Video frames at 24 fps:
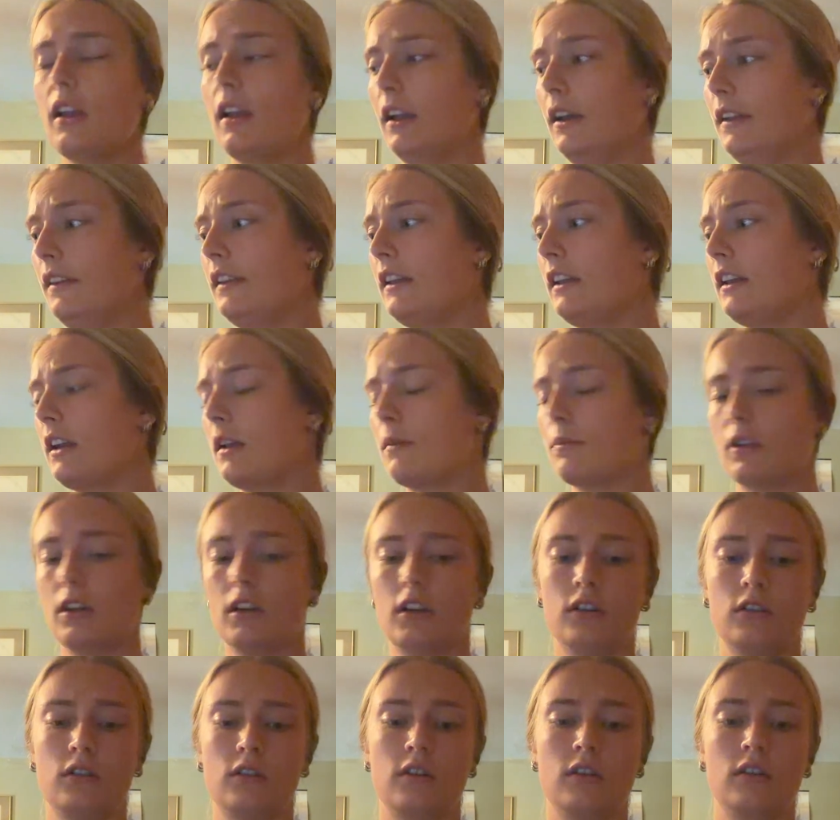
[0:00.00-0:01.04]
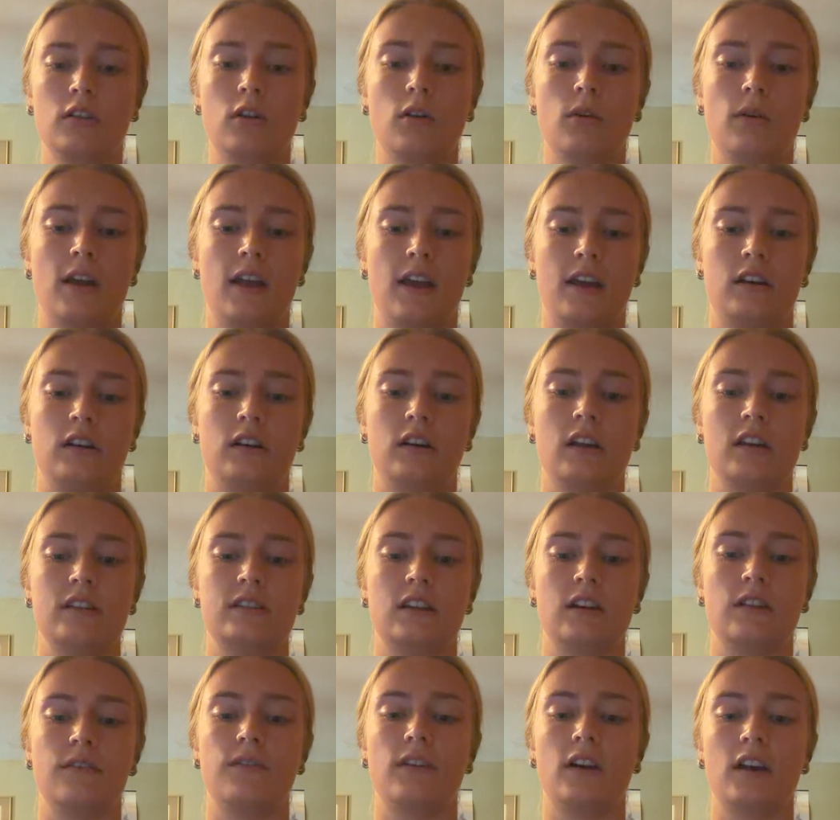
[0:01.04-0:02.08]
And then I'm going to go ahead and
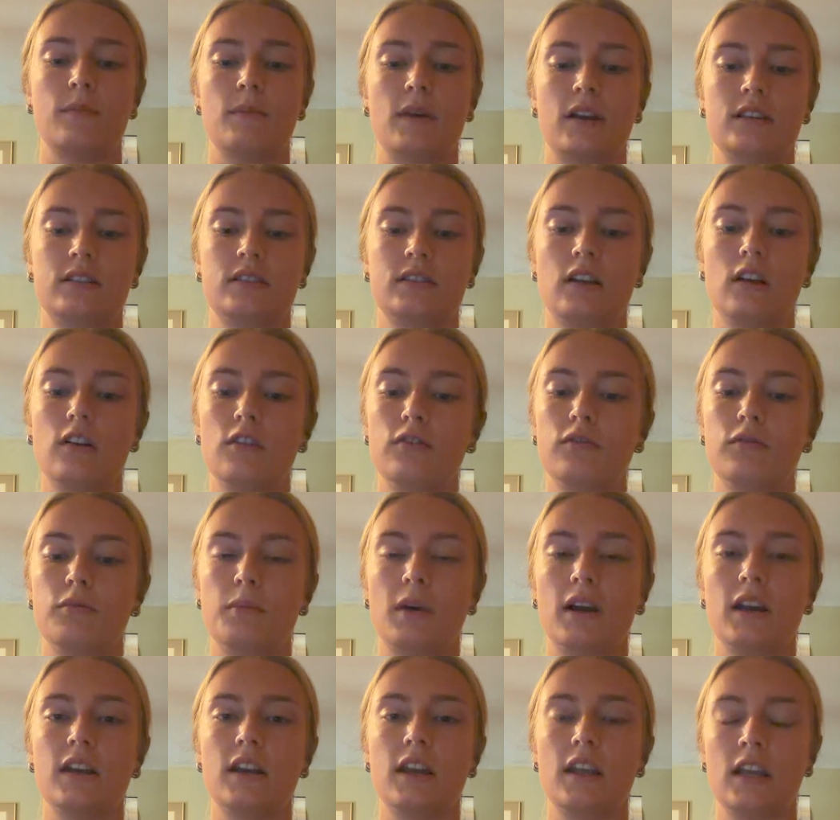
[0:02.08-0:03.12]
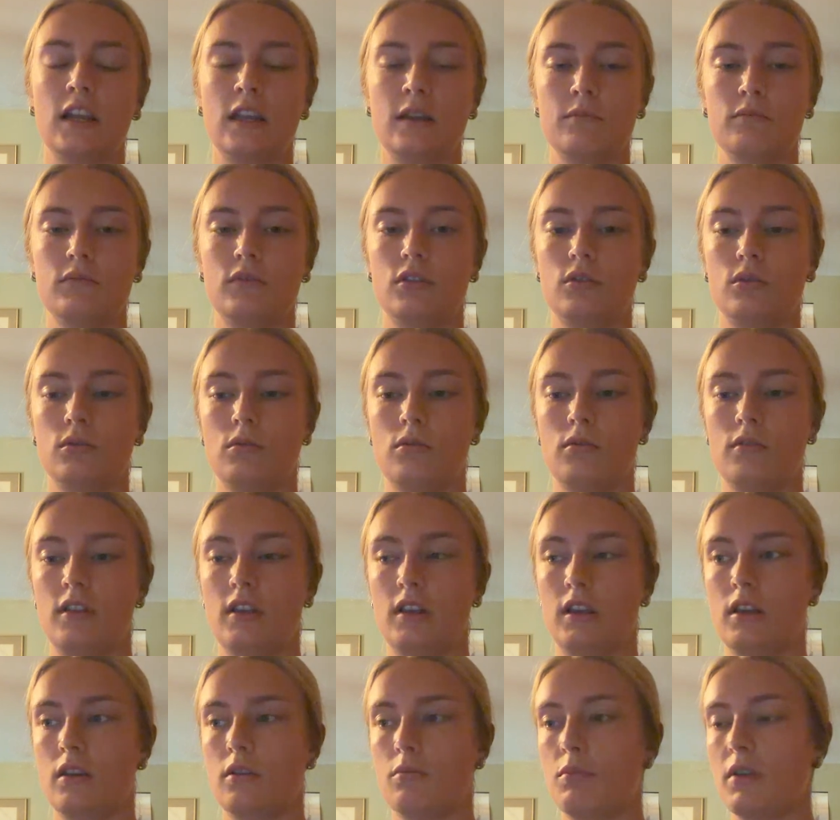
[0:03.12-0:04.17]
identify myself by name to
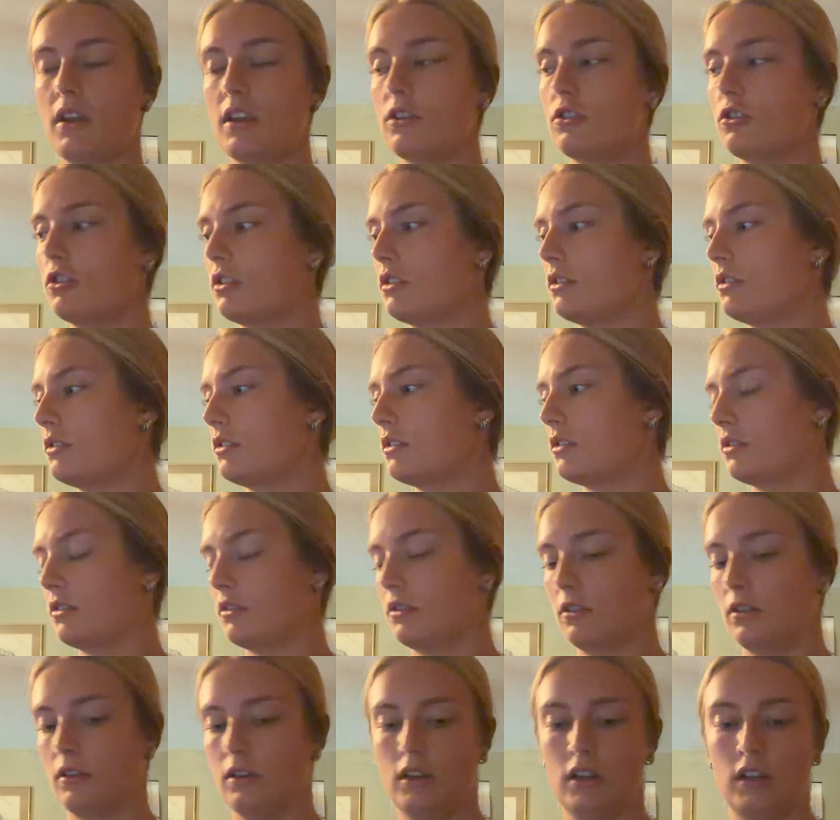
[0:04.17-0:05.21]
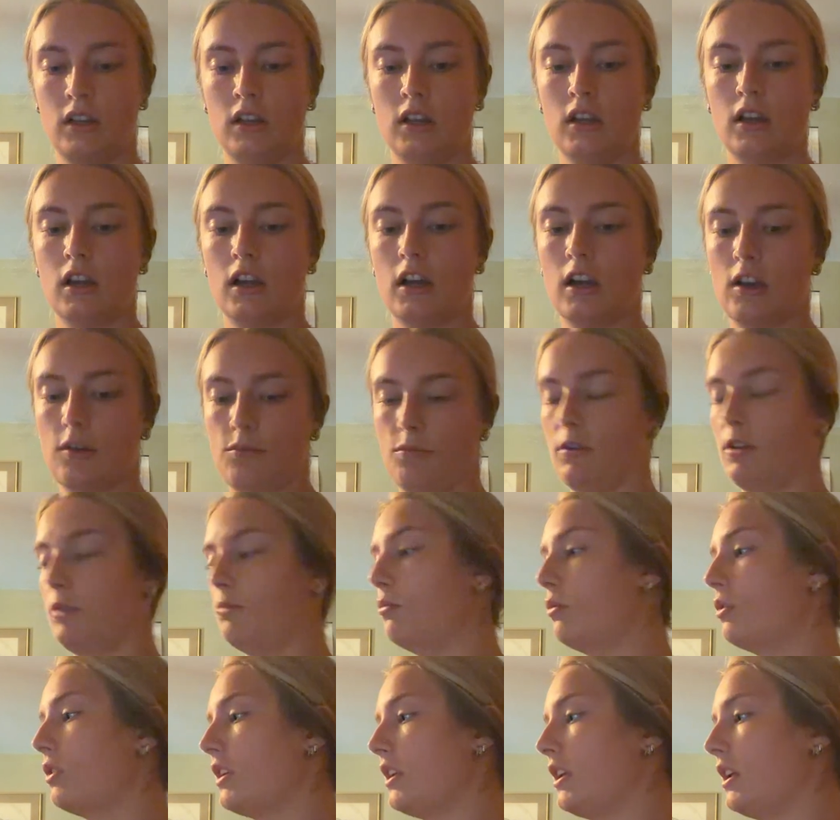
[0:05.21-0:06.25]
the patient. Good
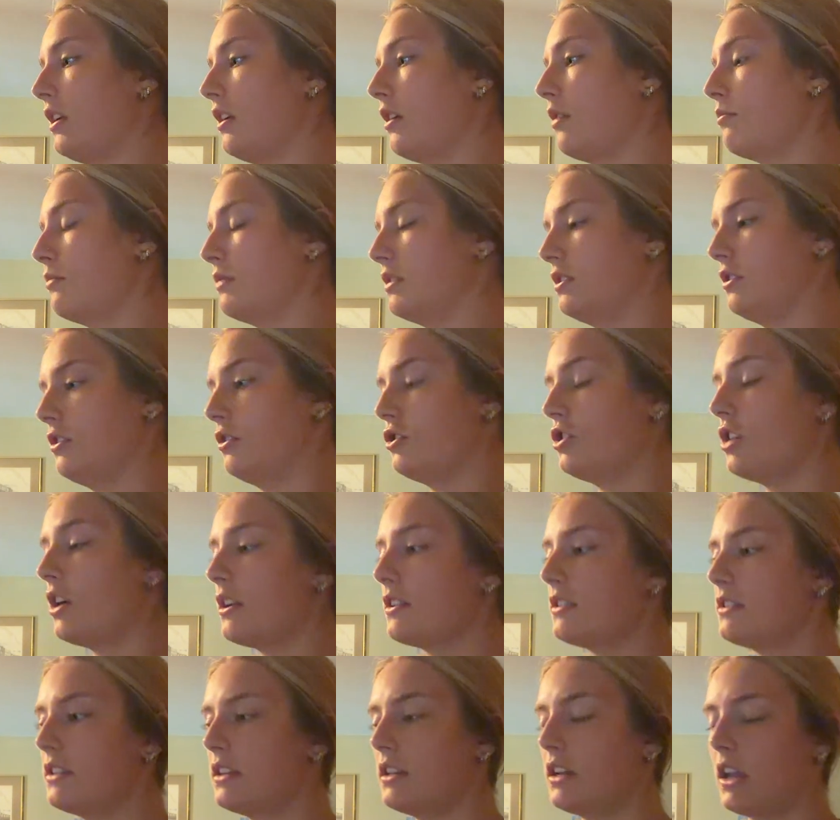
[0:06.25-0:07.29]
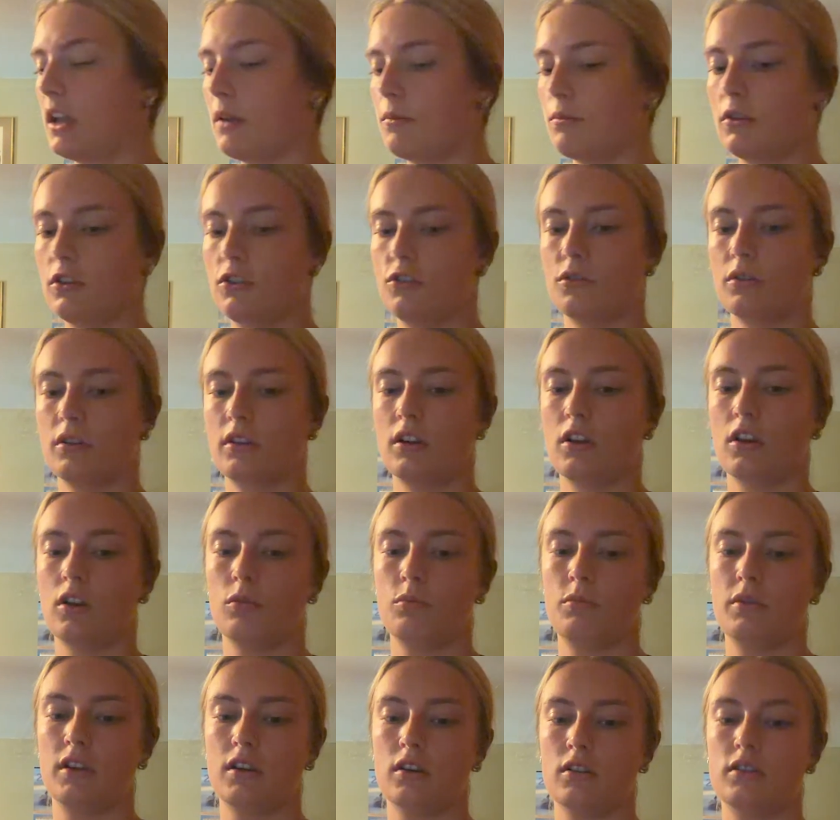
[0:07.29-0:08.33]
morning, Mr. Johnson. I'm Katrina. I'll
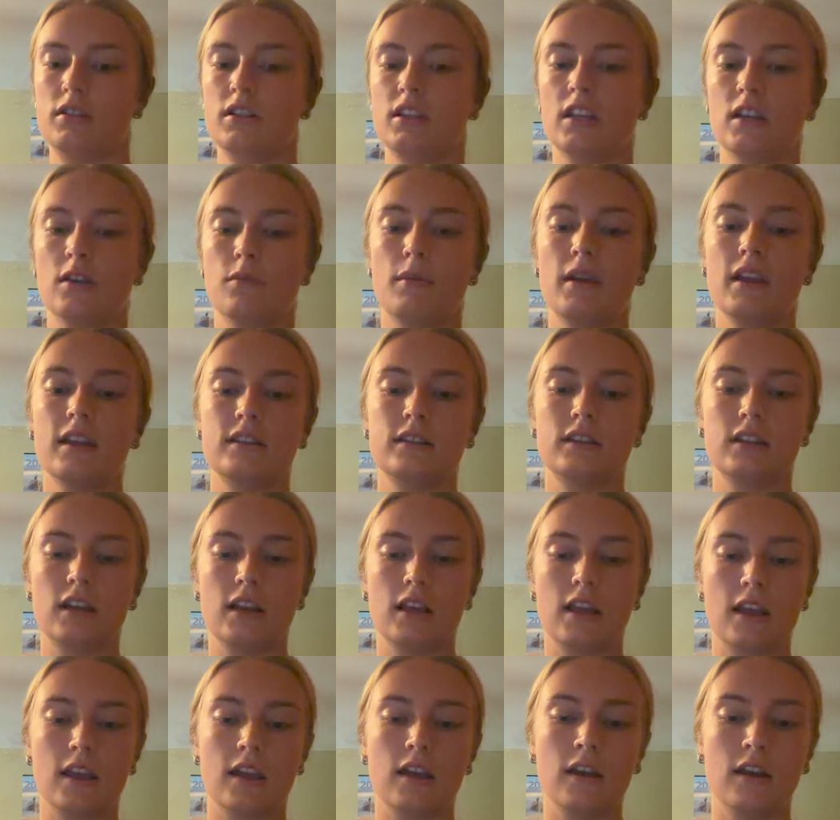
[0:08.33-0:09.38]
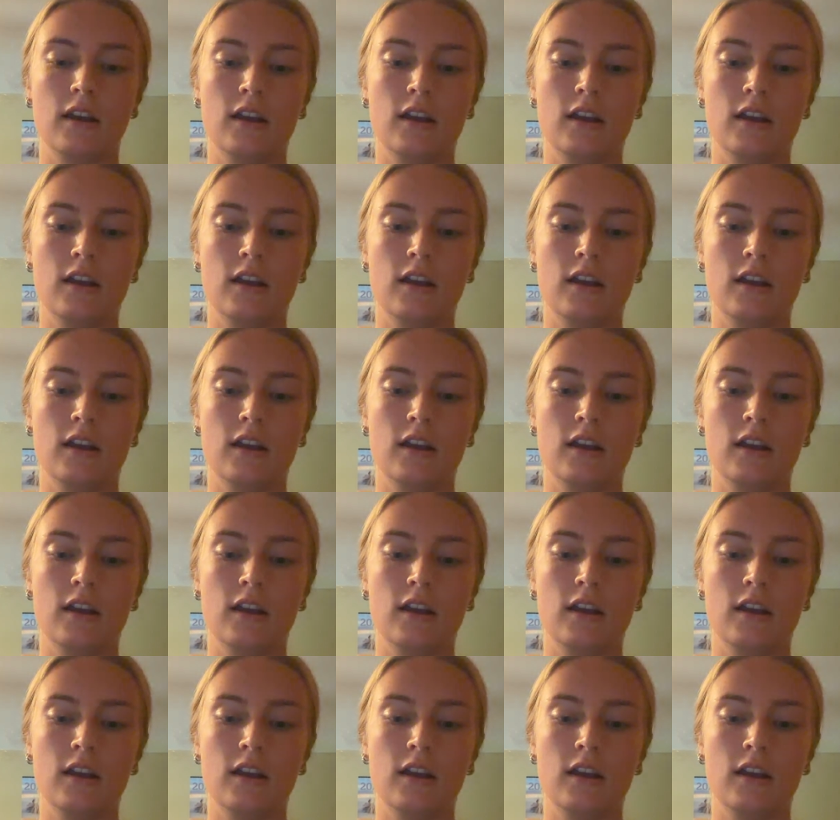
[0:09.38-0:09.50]
be your TMA today.